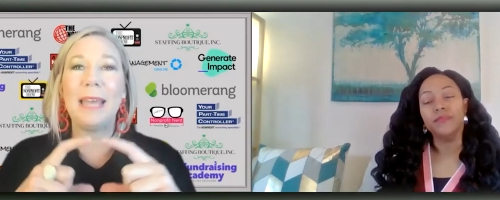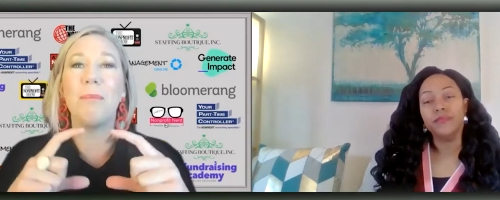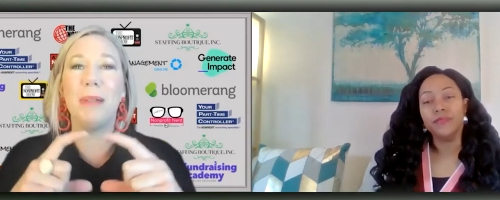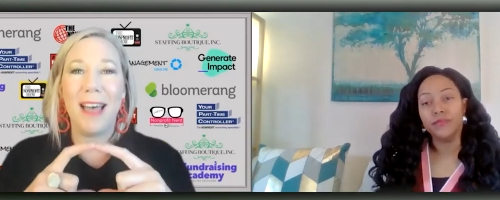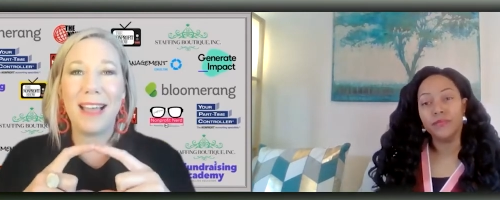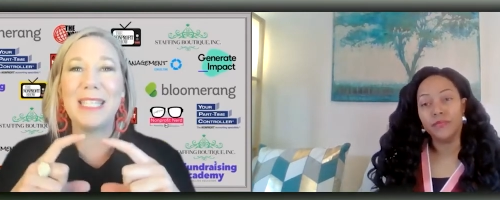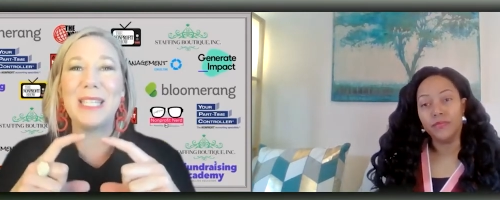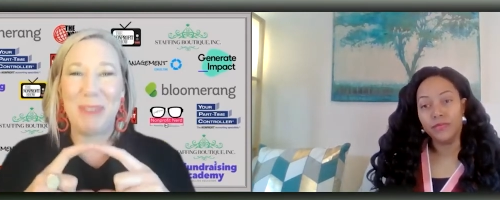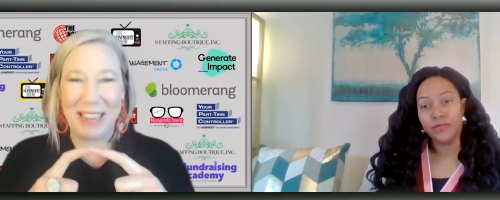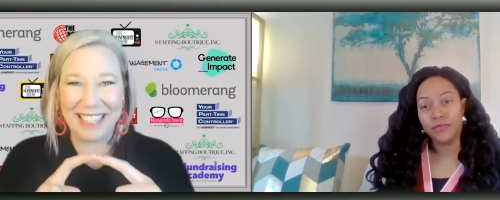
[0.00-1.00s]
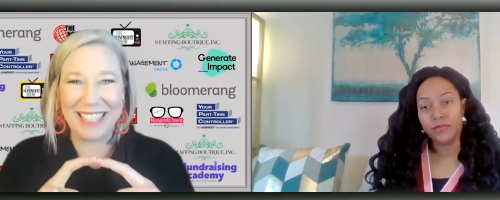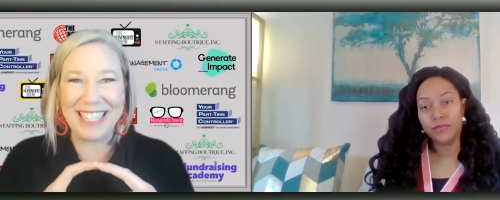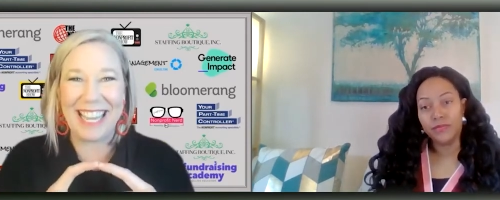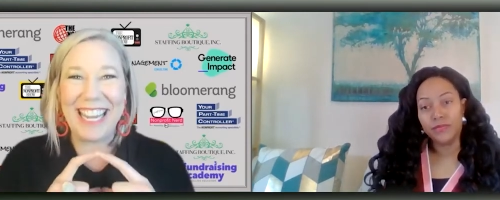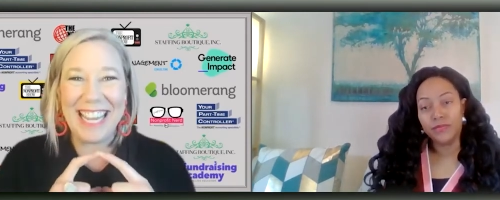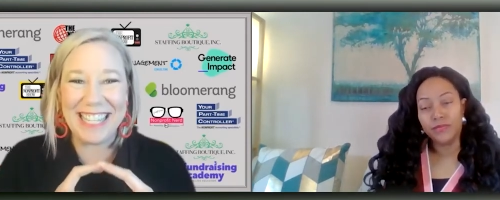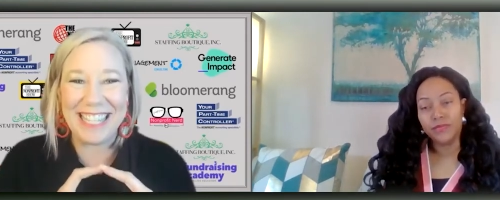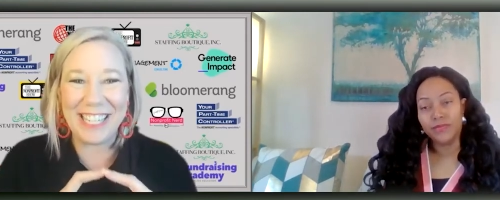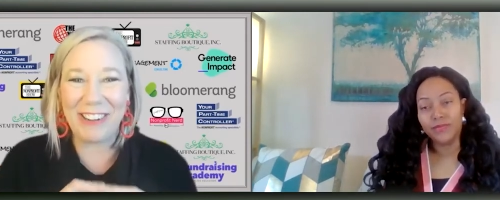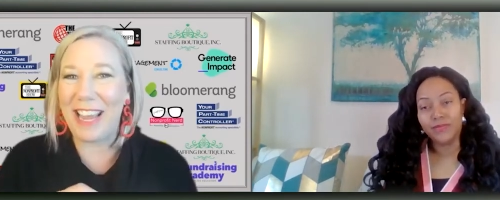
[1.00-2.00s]
Speaker 1: black squares on
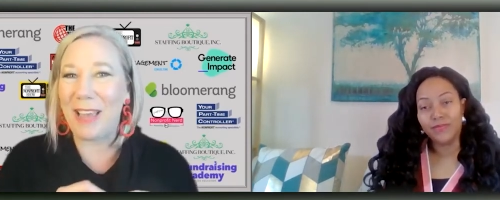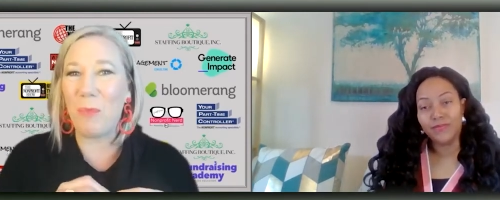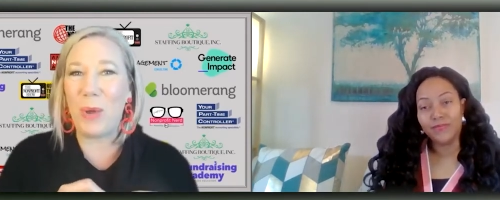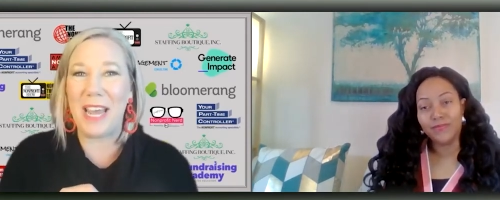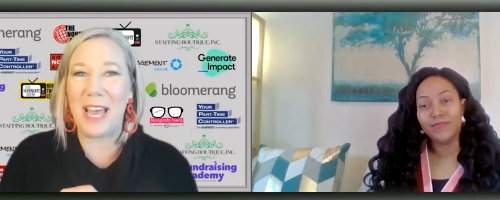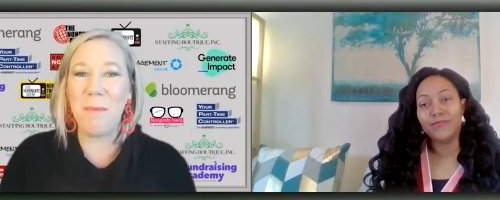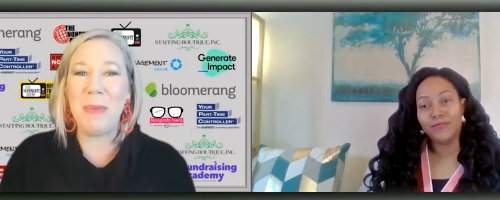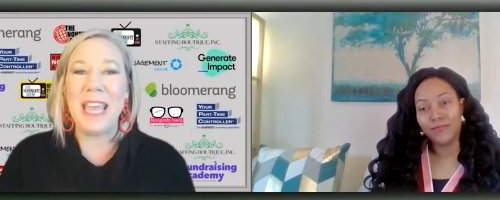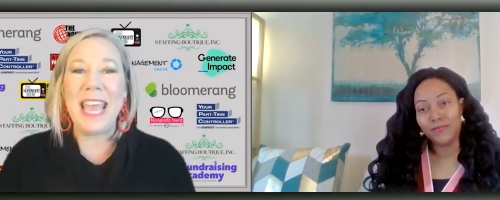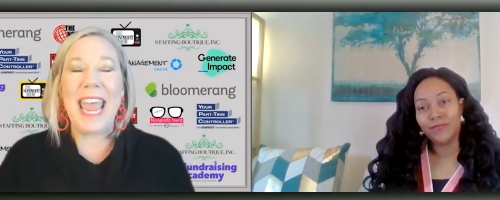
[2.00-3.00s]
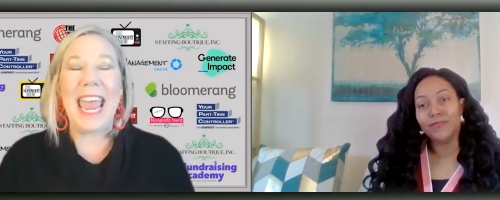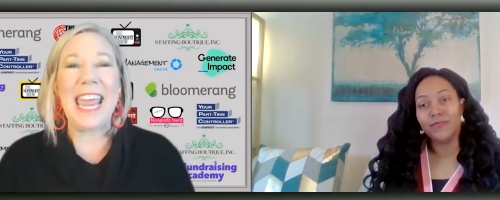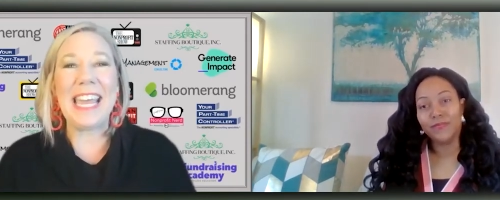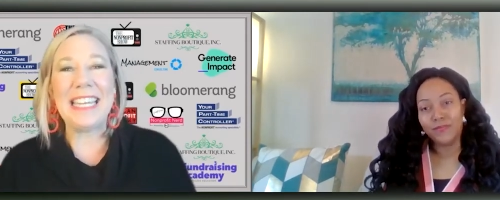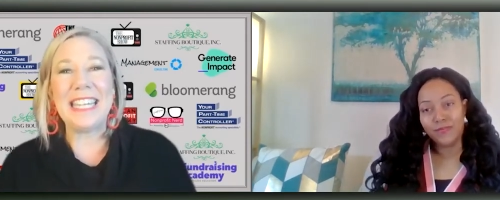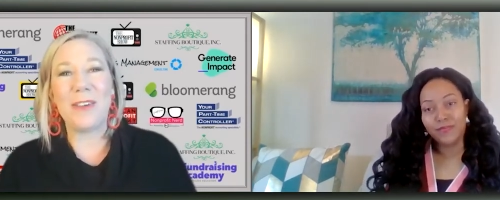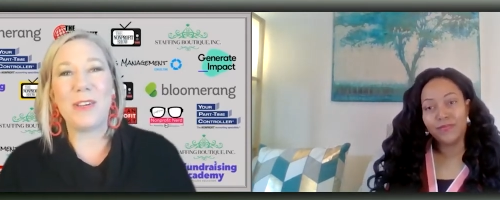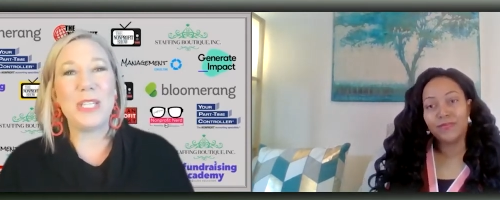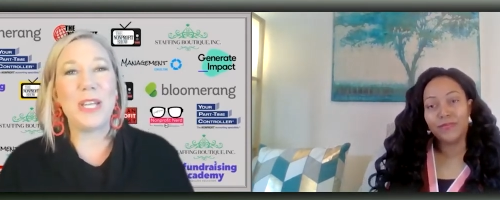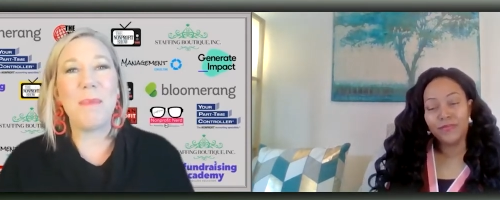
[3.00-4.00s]
Instagram went up, and there were
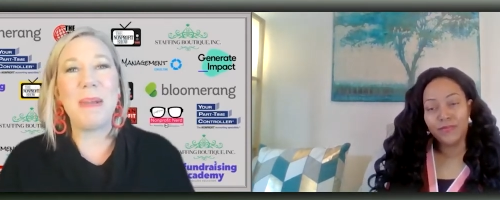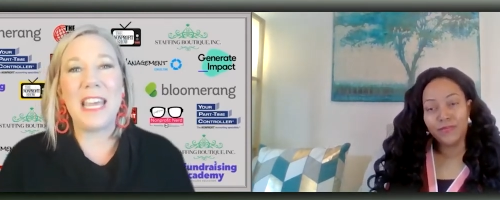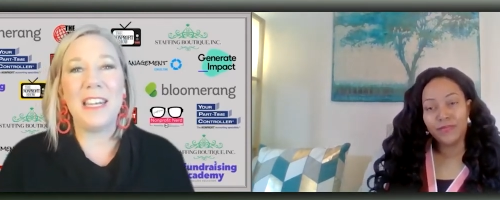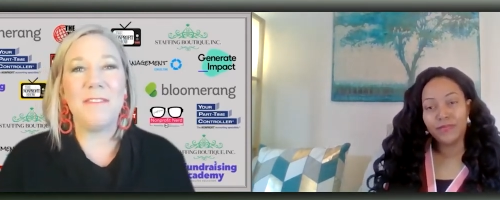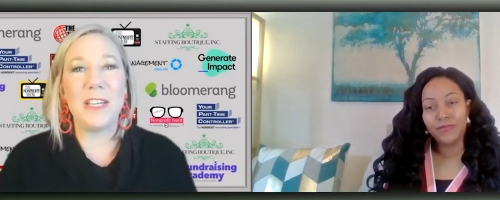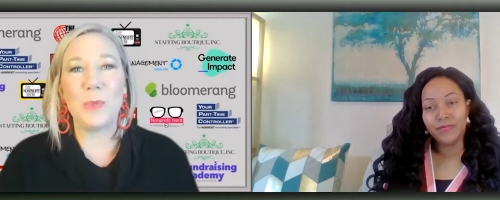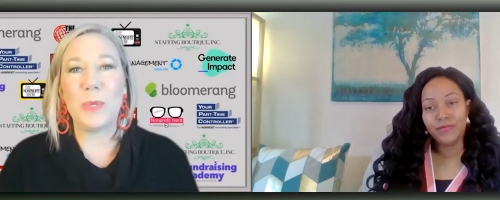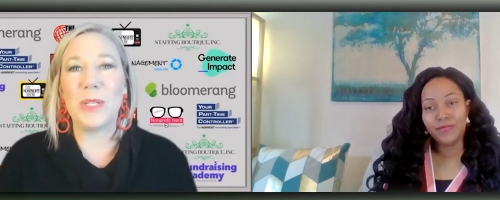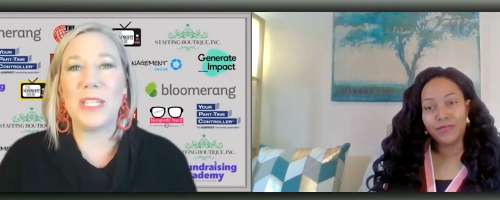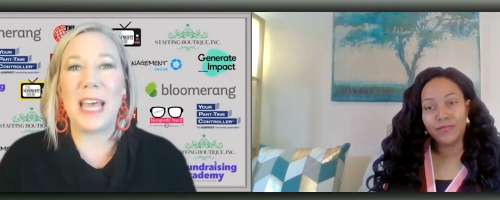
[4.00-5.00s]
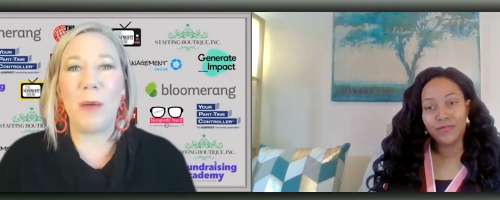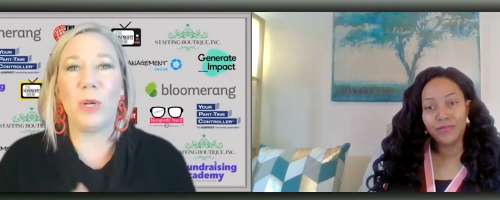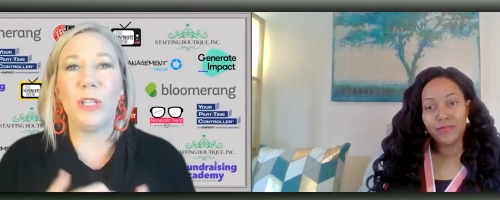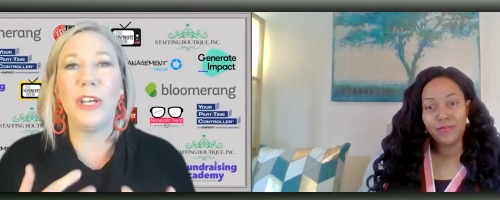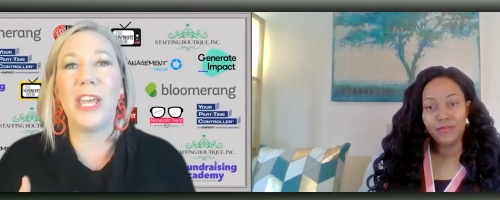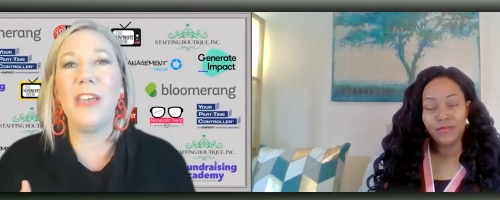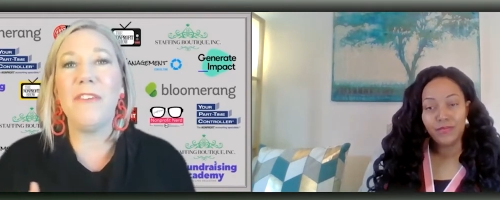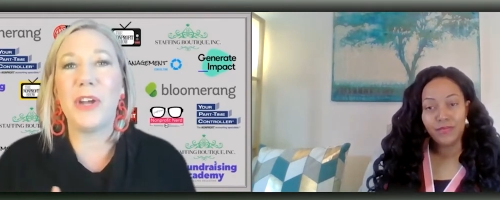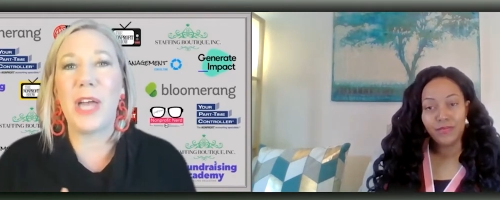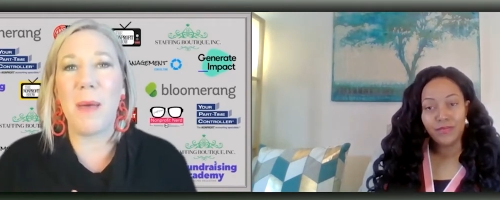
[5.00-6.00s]
so many individuals that were looking
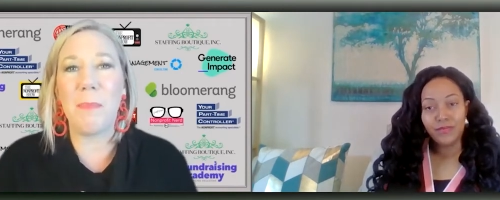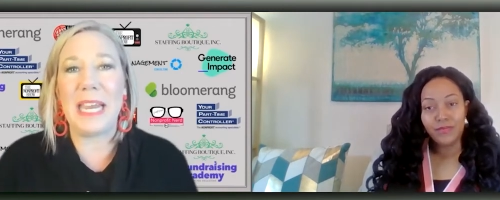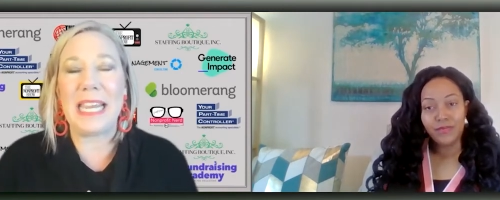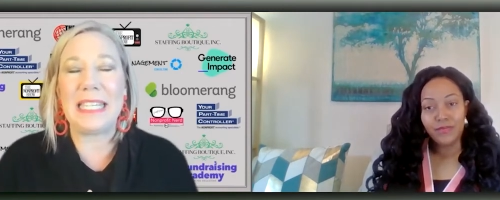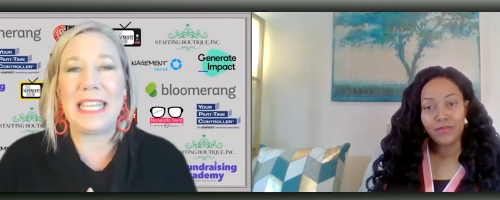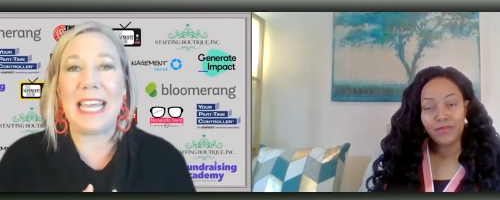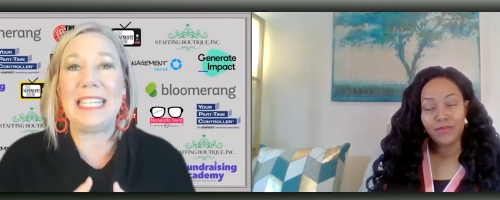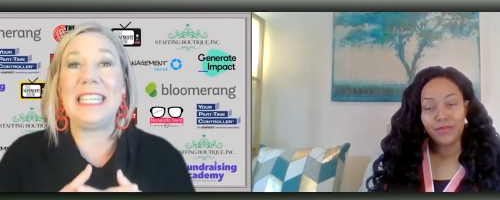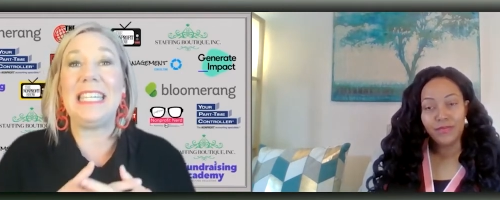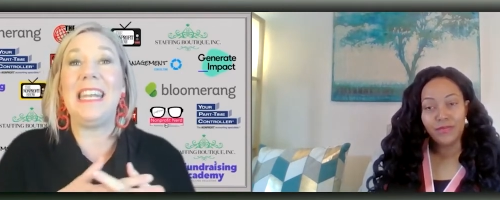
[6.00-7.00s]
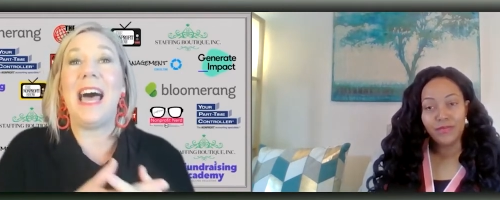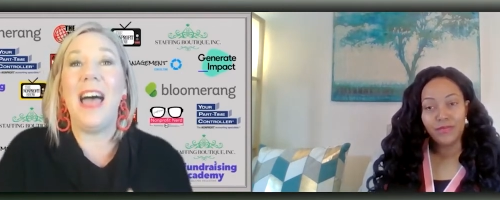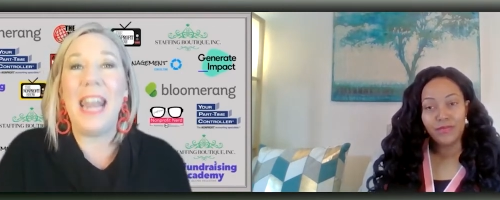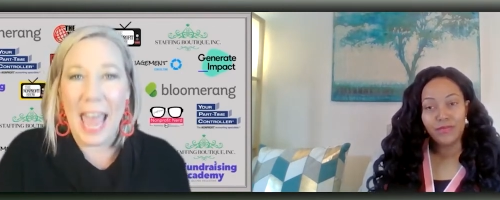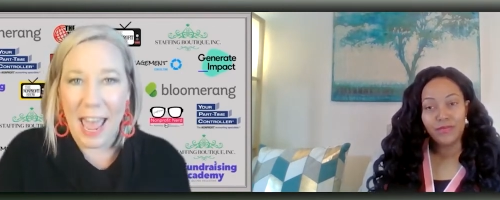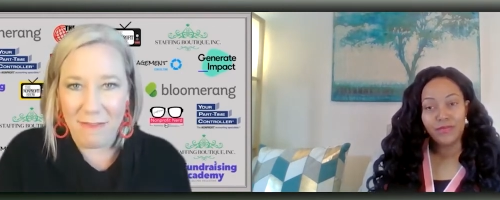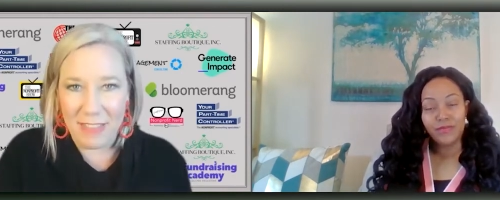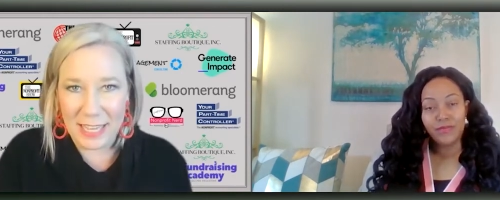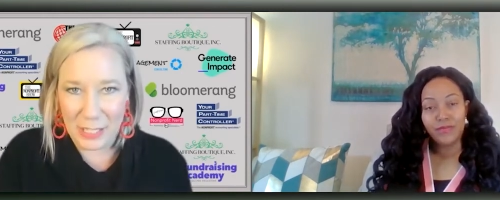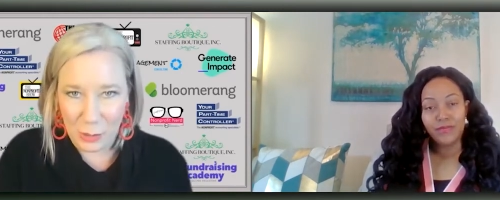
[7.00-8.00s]
for companies that did not have
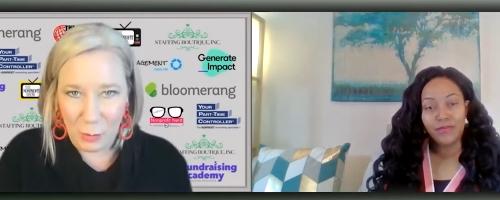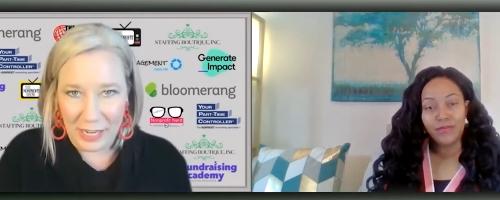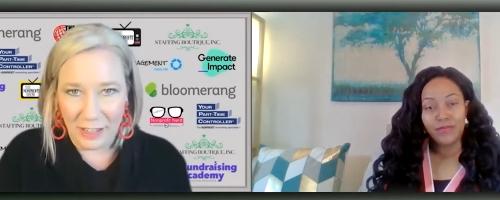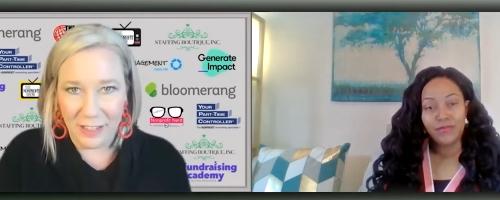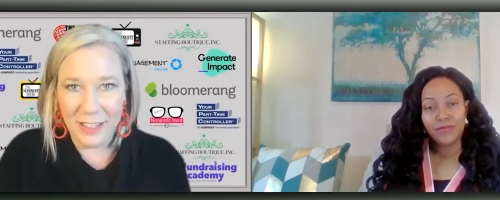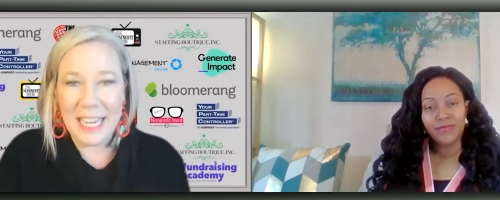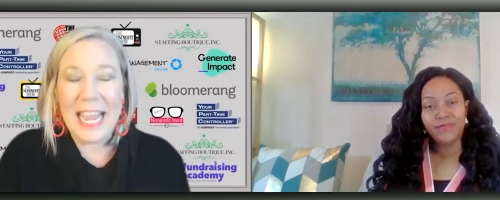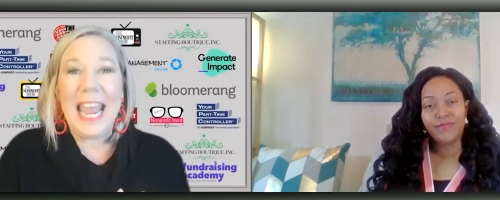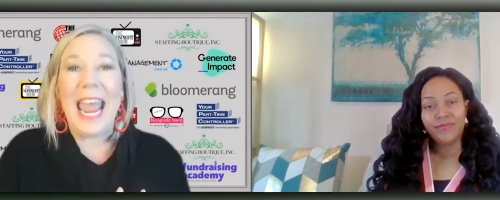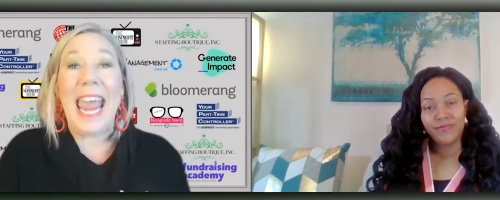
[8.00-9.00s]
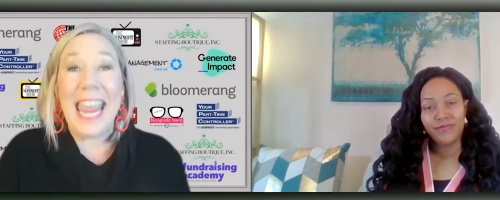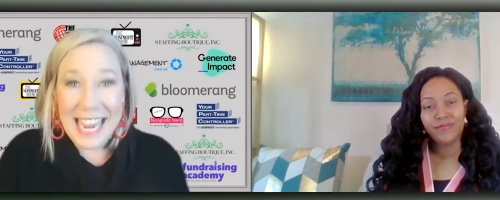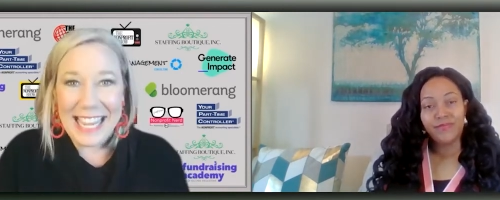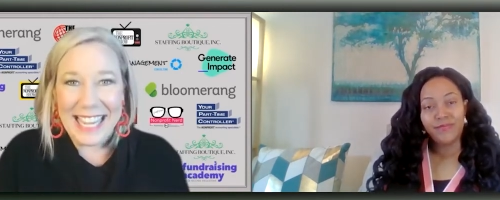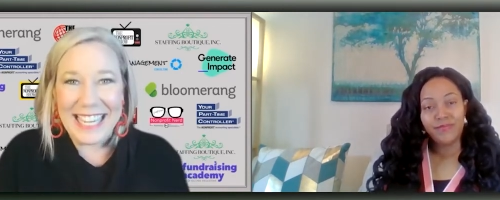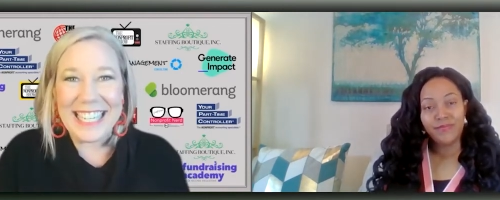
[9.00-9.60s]
that square, and